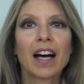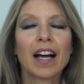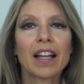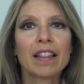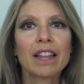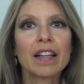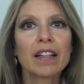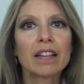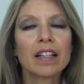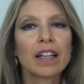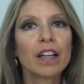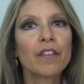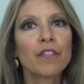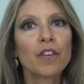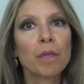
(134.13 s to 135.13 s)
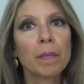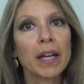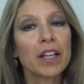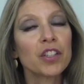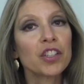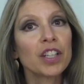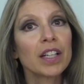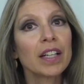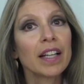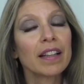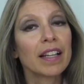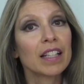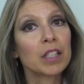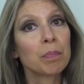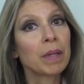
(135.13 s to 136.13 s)
I think the information
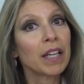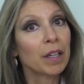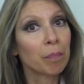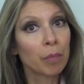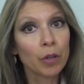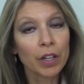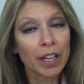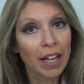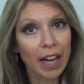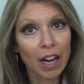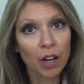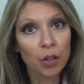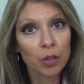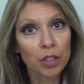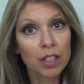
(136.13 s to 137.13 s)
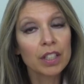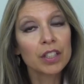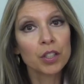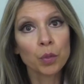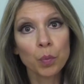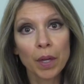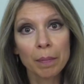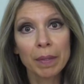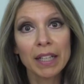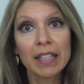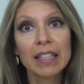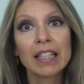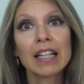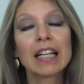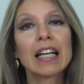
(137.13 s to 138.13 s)
that's being put out to
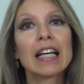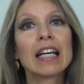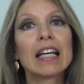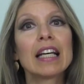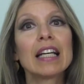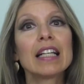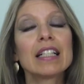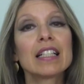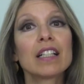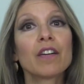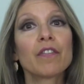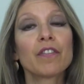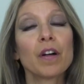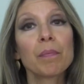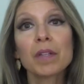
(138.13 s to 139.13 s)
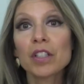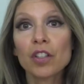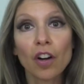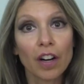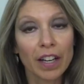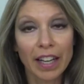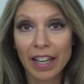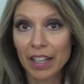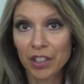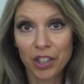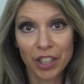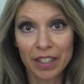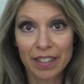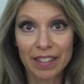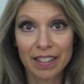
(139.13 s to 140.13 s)
women is from the Dark
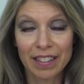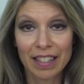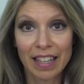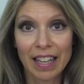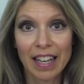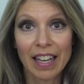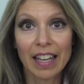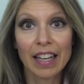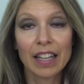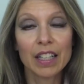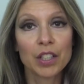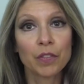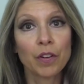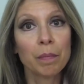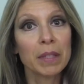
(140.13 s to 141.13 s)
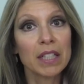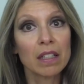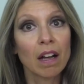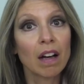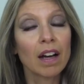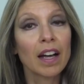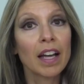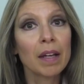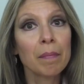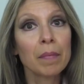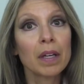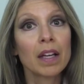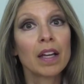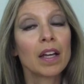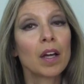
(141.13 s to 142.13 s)
Ages. It is from a
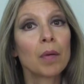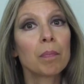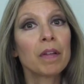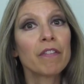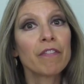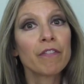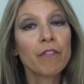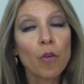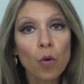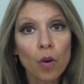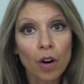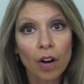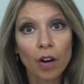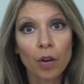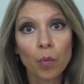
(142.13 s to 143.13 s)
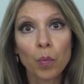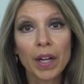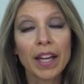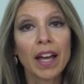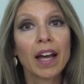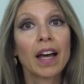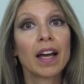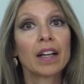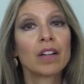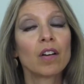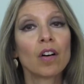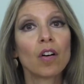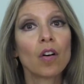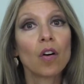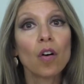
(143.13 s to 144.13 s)
time before we had
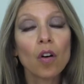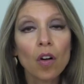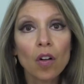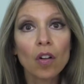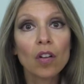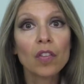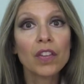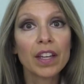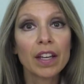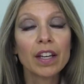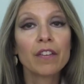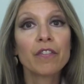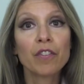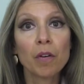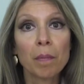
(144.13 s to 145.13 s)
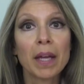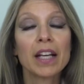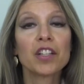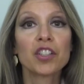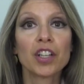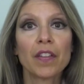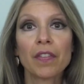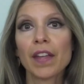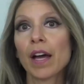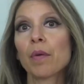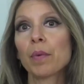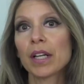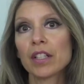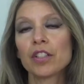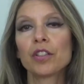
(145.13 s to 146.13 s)
all the information
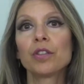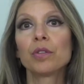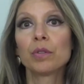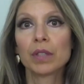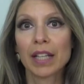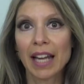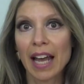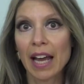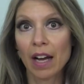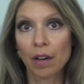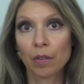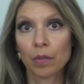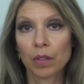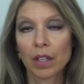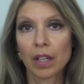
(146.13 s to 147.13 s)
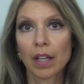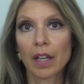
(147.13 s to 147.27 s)
that we do now.